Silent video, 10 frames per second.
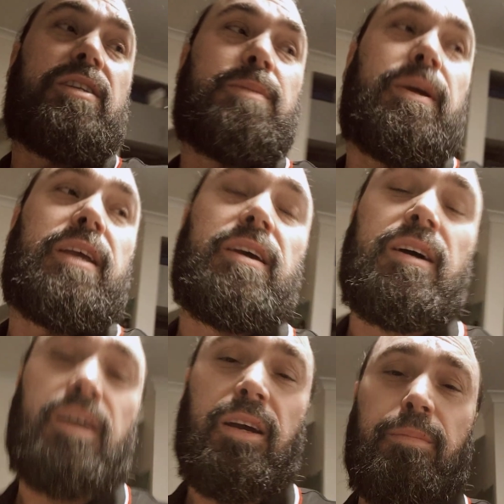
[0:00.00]
to be
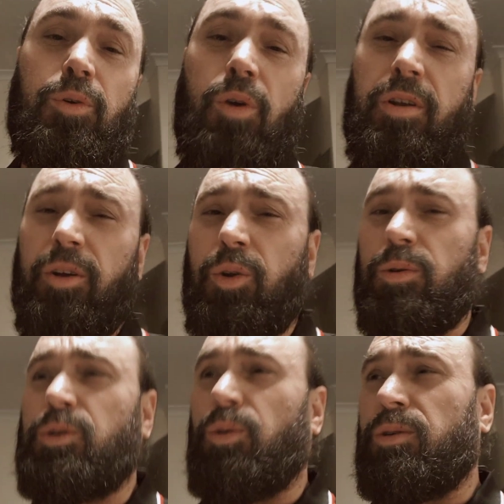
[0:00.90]
Moroccan
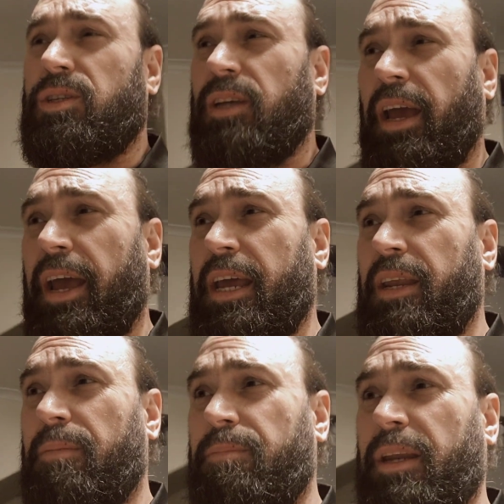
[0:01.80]
couscous
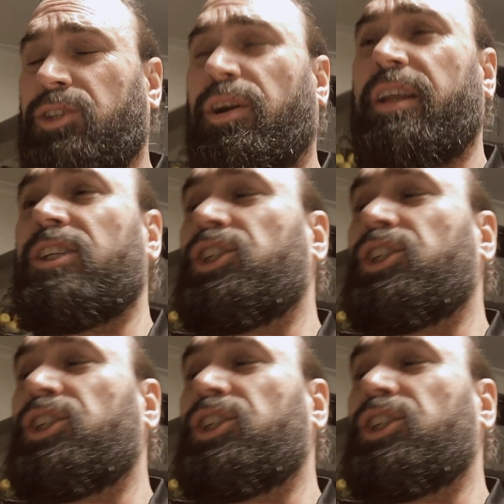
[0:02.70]
and Mediterranean